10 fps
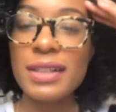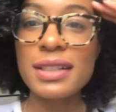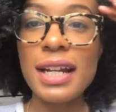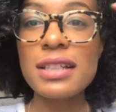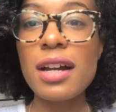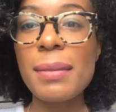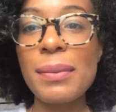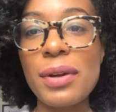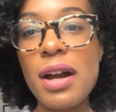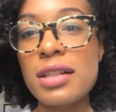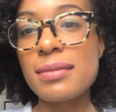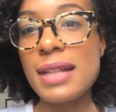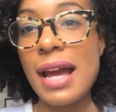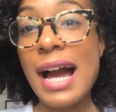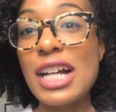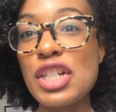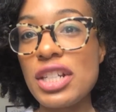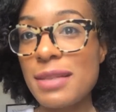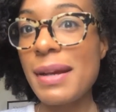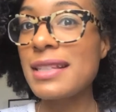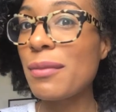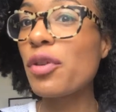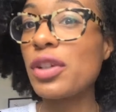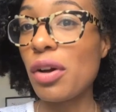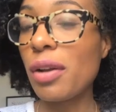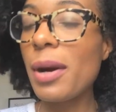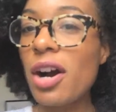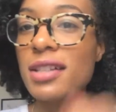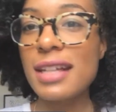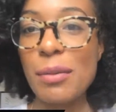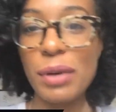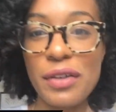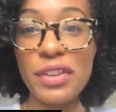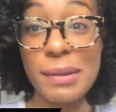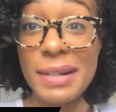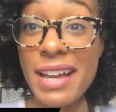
today's gonna be a pretty awesome day. I just made some granola bars and I'm waiting for them